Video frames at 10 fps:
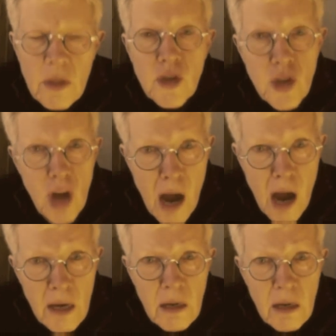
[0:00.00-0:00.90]
a
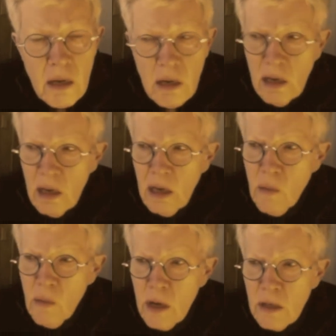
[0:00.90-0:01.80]
shock. It
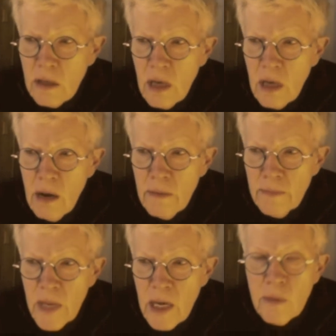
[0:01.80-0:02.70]
was
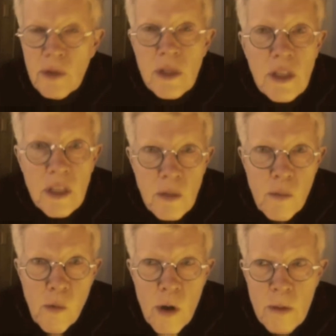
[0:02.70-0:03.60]
a
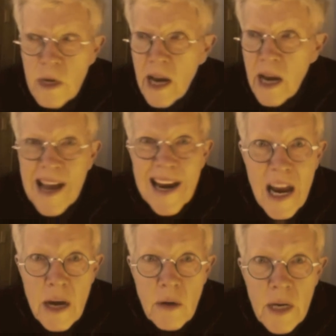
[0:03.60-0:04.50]
disappointment. I got
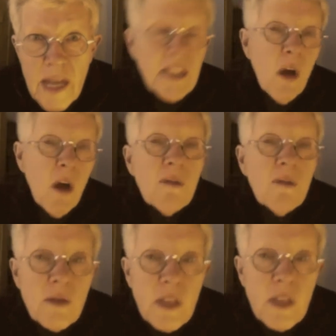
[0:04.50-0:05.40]
angry. I did all of
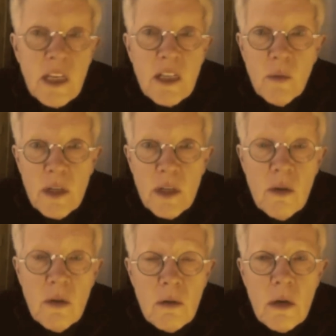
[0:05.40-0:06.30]
those things that we
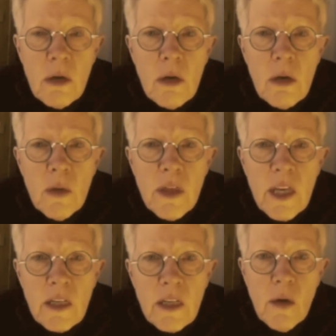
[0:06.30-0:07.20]
do when
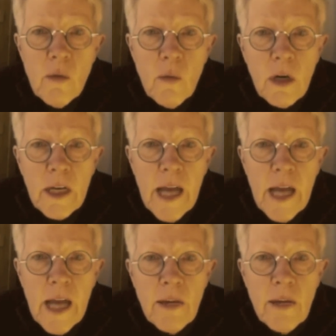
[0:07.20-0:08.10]
things don't work
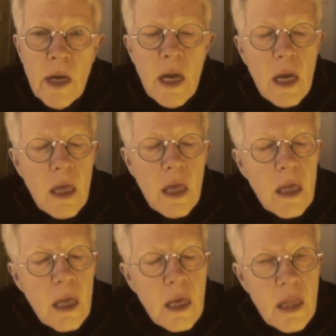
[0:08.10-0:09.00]
out.
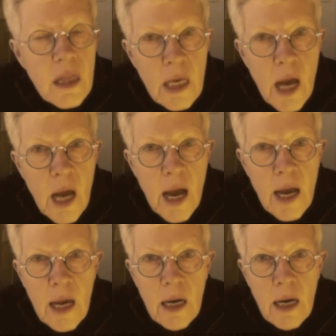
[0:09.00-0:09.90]
And then I